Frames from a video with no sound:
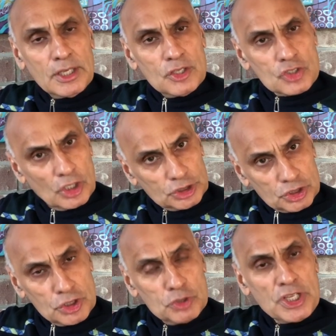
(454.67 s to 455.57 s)
such
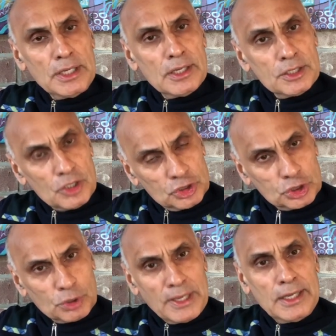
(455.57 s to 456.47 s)
as New Zealand,
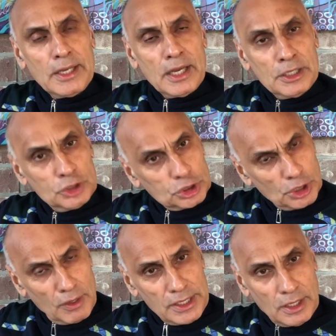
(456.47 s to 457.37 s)
Australia and
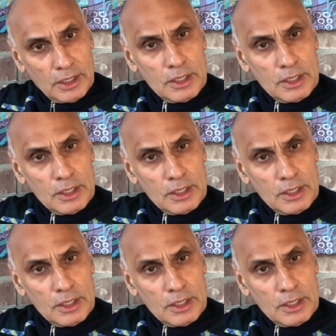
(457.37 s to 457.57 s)
China,